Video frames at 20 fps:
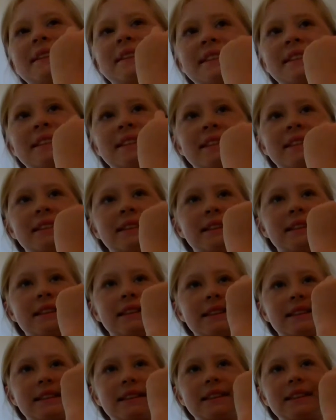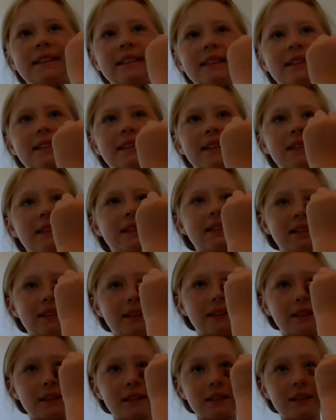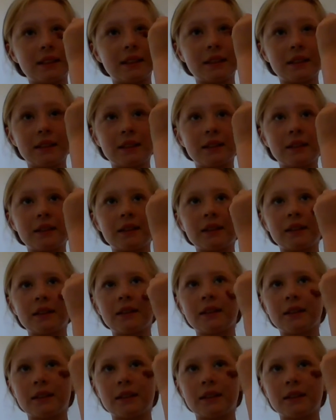(no one is talking)